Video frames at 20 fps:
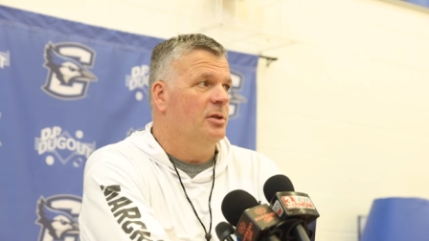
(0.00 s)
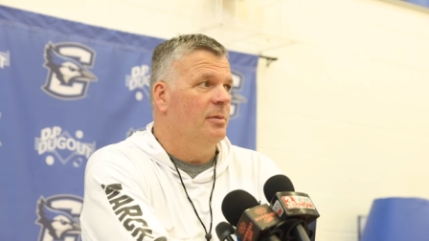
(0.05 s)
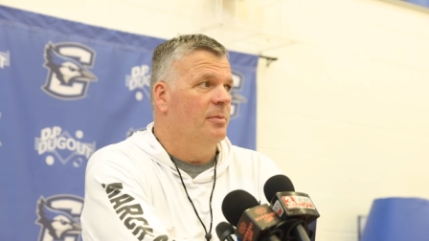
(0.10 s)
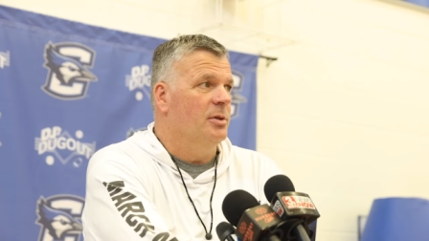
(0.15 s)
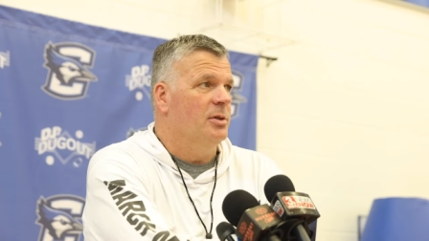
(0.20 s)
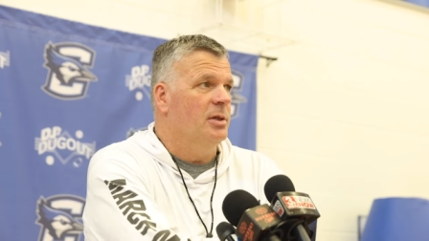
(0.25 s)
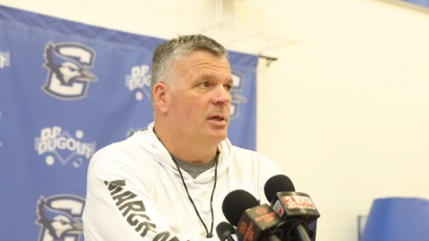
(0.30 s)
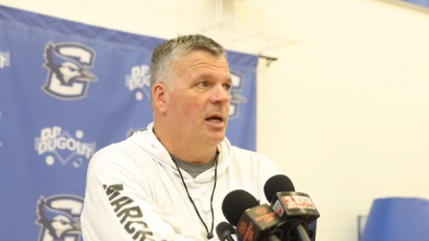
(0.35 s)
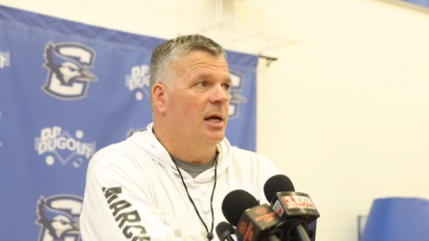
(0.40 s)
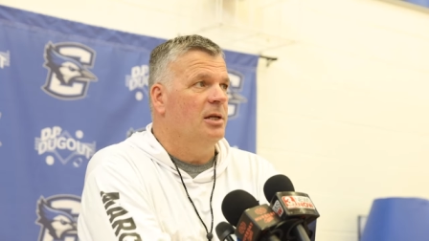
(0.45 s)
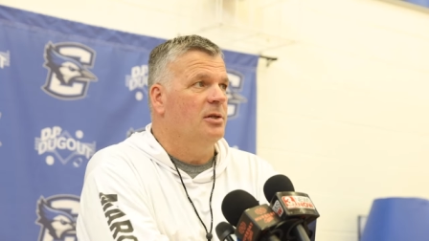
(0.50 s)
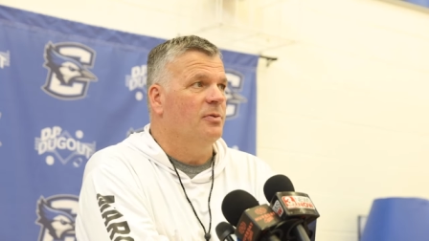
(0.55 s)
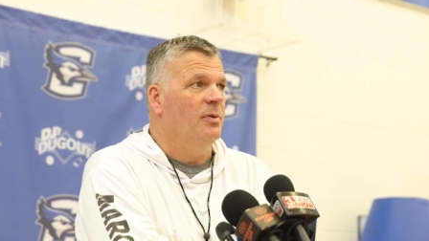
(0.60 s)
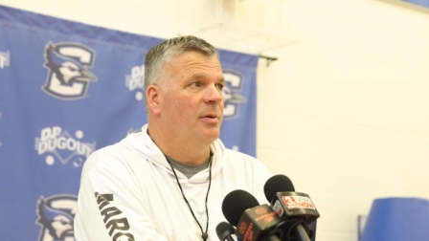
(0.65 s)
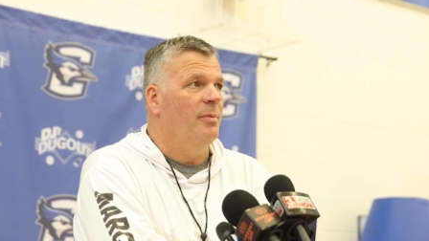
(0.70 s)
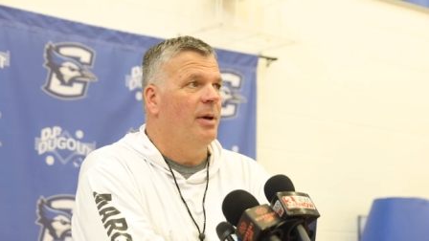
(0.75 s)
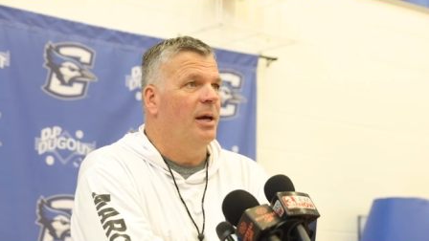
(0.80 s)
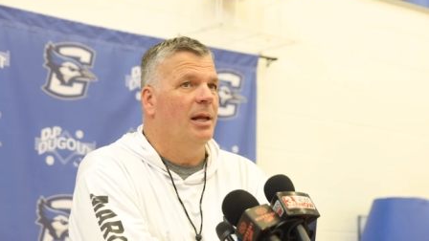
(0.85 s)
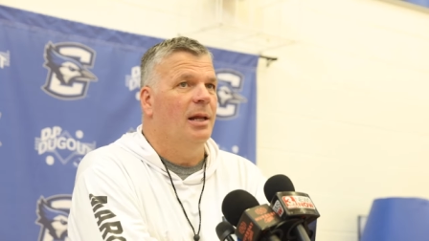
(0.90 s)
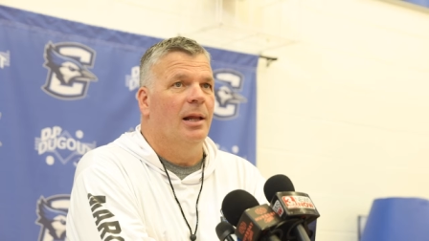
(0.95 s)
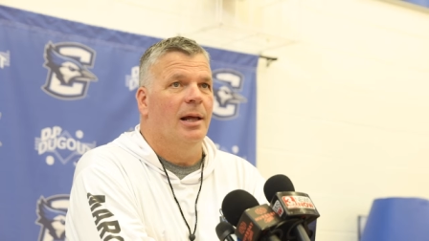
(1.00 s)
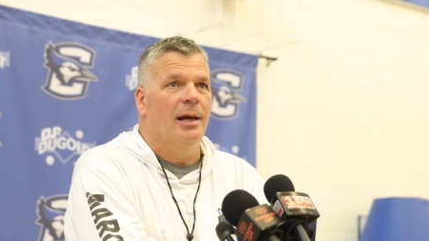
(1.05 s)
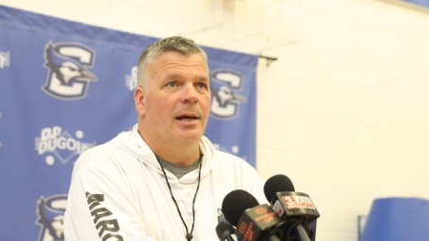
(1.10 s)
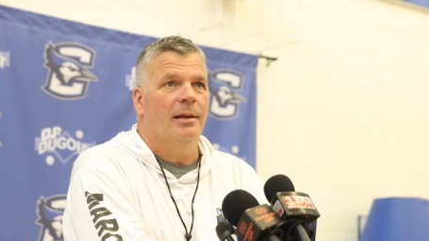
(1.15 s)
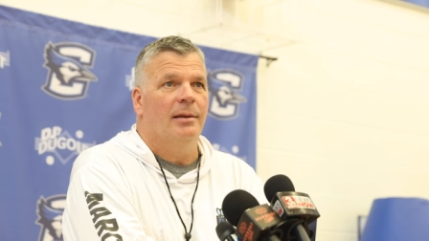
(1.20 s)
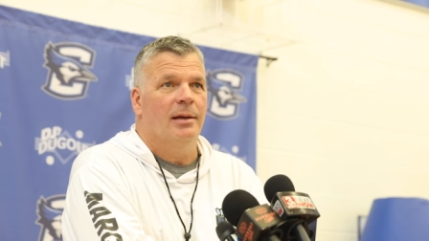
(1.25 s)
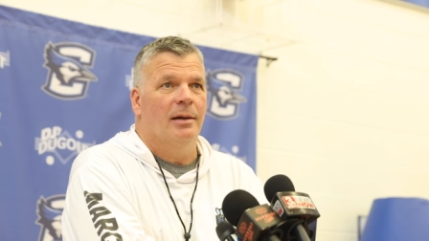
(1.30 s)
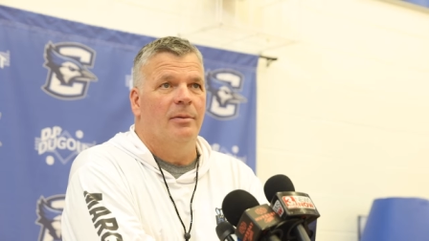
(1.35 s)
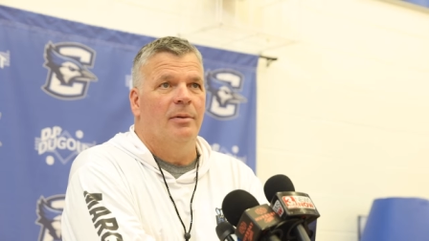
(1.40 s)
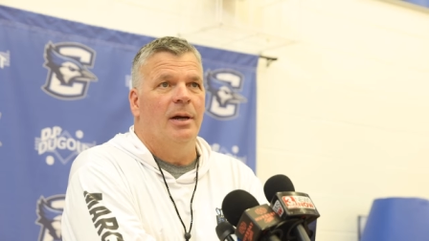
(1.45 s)
some mistakes we made
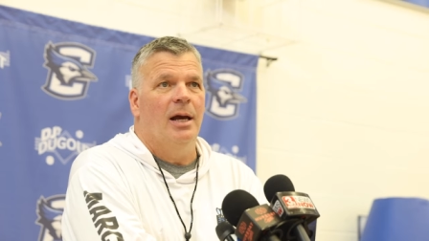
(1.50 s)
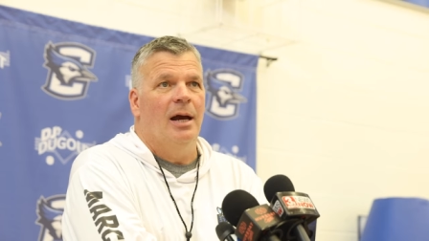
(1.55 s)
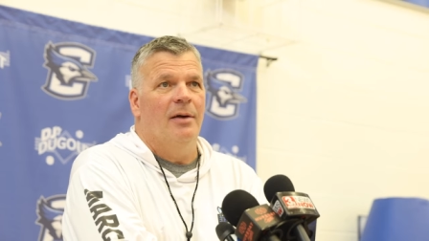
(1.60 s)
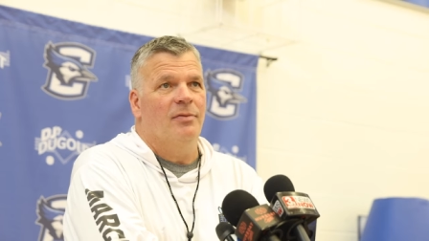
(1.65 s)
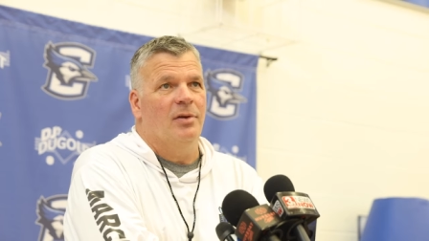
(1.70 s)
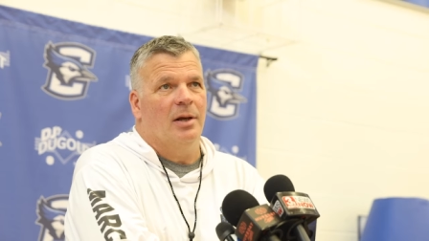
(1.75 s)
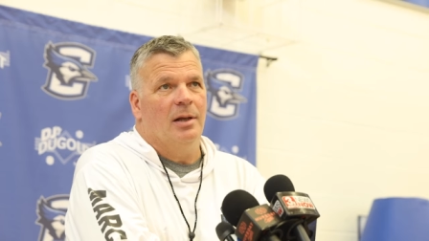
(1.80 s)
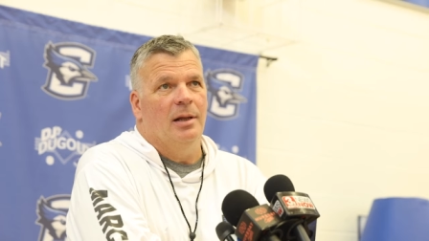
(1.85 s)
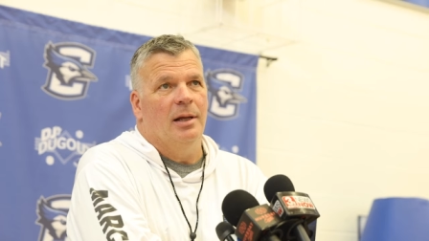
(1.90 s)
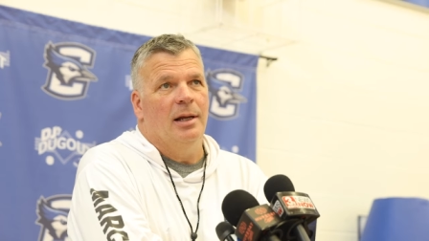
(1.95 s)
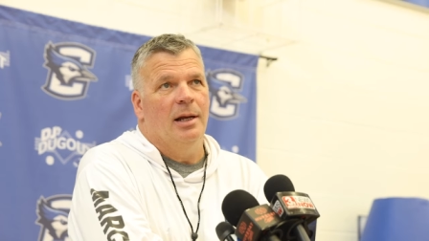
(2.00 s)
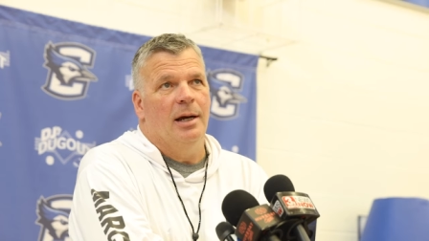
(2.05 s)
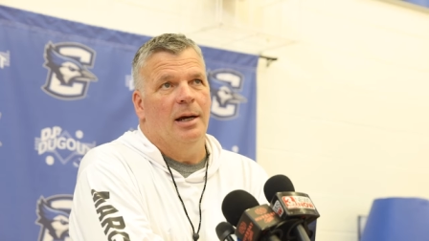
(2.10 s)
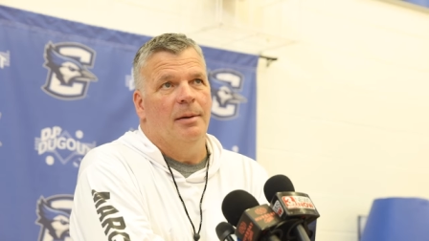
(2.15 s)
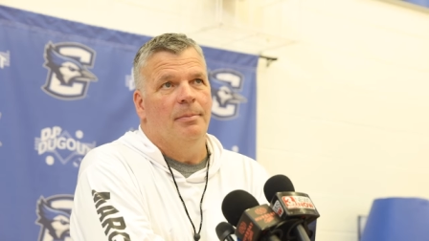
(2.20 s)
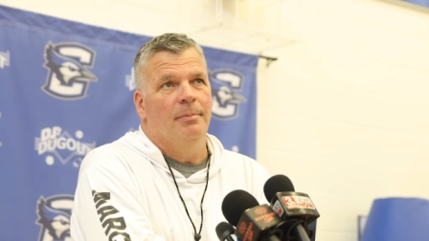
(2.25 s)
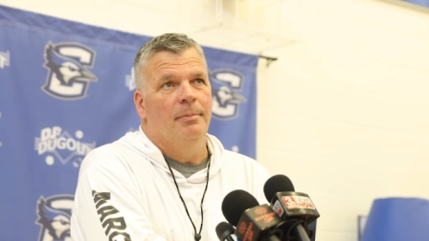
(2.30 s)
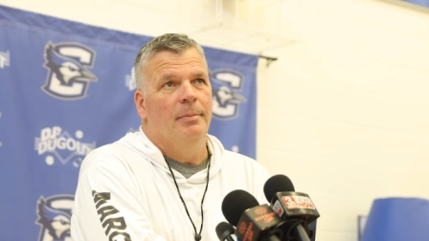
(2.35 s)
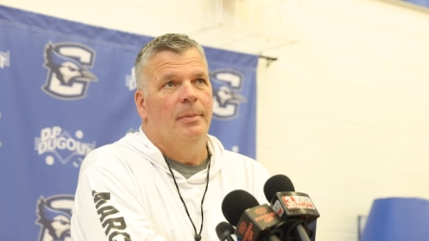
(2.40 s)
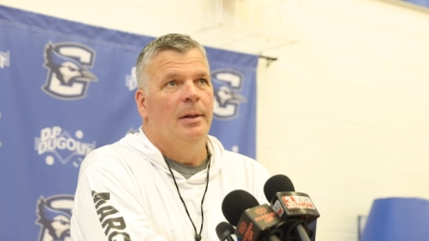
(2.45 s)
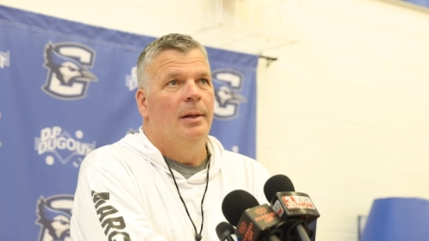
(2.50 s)
late that we have to clean up.